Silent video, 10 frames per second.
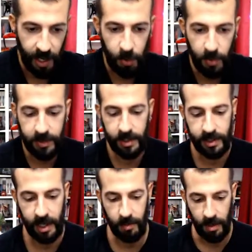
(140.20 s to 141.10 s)
with this
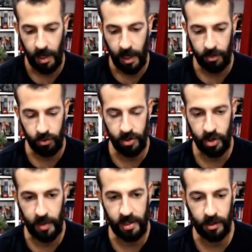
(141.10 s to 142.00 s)
came also the
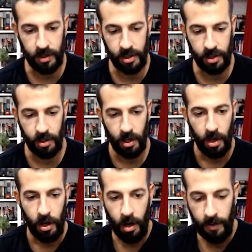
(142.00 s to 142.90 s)
special edition
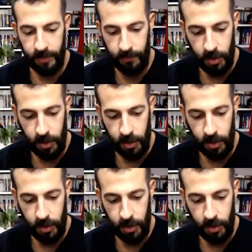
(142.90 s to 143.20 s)
of the video